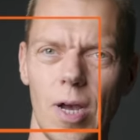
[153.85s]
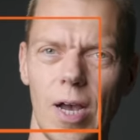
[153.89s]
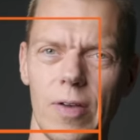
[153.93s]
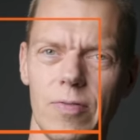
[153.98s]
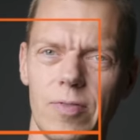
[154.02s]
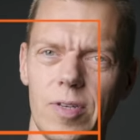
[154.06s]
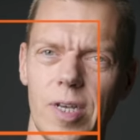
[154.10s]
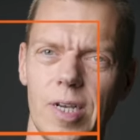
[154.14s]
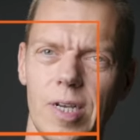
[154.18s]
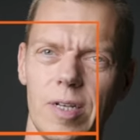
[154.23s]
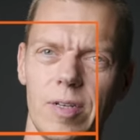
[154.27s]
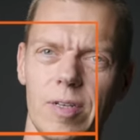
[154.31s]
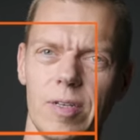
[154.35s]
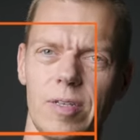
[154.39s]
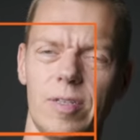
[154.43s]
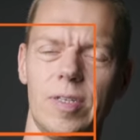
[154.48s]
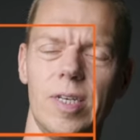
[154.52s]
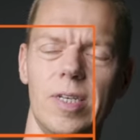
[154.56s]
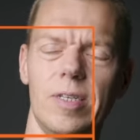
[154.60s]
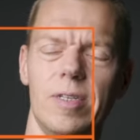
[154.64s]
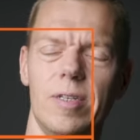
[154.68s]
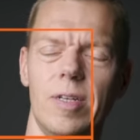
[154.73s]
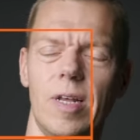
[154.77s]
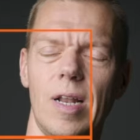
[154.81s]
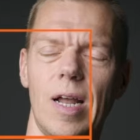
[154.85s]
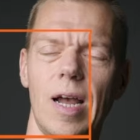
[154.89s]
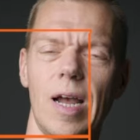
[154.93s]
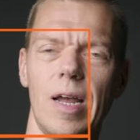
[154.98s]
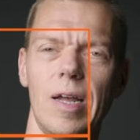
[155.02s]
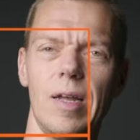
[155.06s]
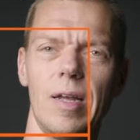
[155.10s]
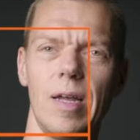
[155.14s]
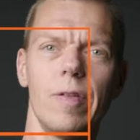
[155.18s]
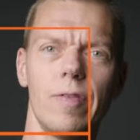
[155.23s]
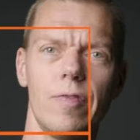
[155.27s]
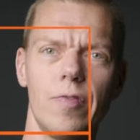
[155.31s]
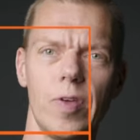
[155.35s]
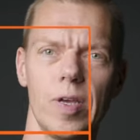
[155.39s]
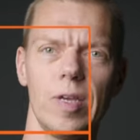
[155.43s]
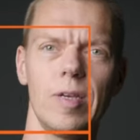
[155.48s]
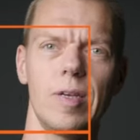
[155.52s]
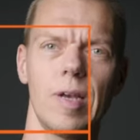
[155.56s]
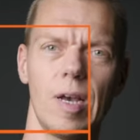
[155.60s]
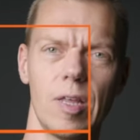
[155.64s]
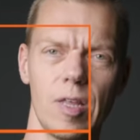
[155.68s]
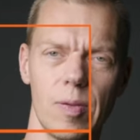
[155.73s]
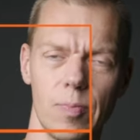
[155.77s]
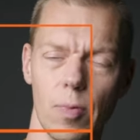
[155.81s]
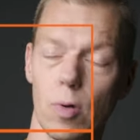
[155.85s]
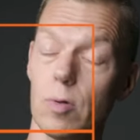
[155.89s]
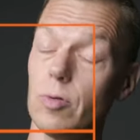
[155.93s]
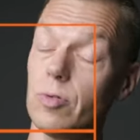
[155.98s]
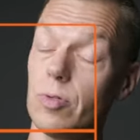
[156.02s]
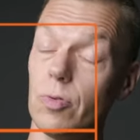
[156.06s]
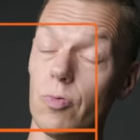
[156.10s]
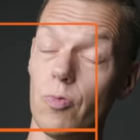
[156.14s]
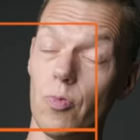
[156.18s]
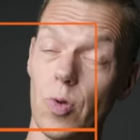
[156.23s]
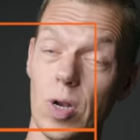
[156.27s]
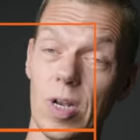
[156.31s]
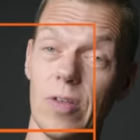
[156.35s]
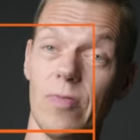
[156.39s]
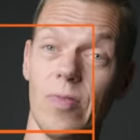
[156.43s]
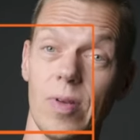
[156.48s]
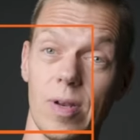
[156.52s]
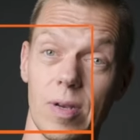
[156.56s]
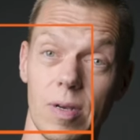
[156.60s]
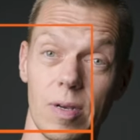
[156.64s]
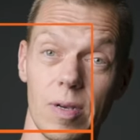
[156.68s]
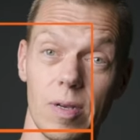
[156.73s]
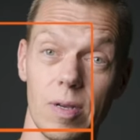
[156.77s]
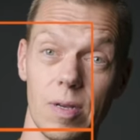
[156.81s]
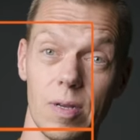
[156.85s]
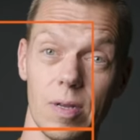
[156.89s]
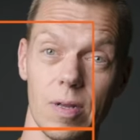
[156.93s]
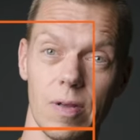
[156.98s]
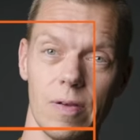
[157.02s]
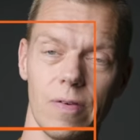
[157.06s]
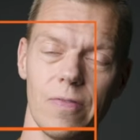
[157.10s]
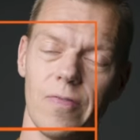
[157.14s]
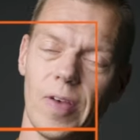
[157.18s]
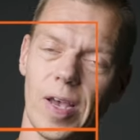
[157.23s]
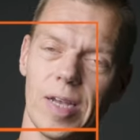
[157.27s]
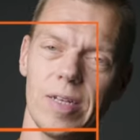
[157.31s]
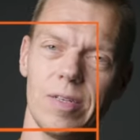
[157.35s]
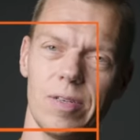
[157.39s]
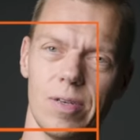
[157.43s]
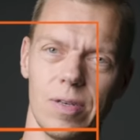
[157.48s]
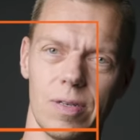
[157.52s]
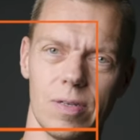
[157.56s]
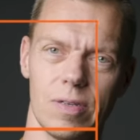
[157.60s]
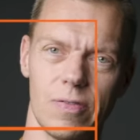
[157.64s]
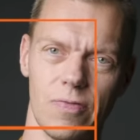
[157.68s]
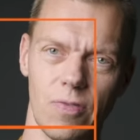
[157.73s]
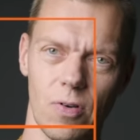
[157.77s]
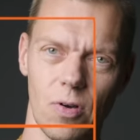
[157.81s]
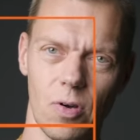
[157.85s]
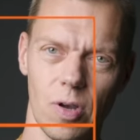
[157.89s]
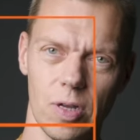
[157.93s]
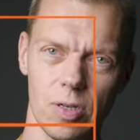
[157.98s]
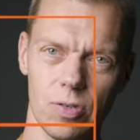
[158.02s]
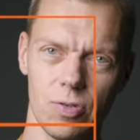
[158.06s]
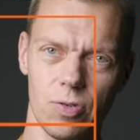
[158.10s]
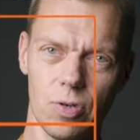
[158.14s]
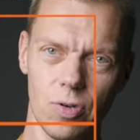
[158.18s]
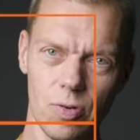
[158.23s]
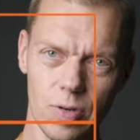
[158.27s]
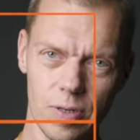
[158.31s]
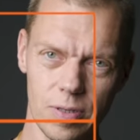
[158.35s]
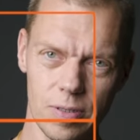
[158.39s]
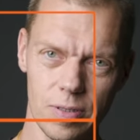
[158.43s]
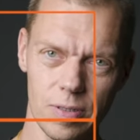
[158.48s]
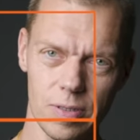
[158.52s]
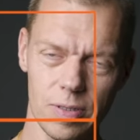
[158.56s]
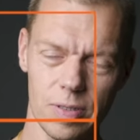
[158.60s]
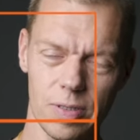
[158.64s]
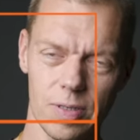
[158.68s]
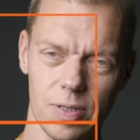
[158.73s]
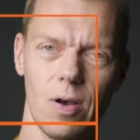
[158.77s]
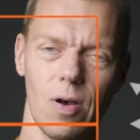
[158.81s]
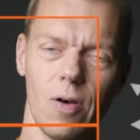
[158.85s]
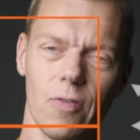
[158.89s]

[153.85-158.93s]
I've taken the six that I think are the most relevant factors for insurers.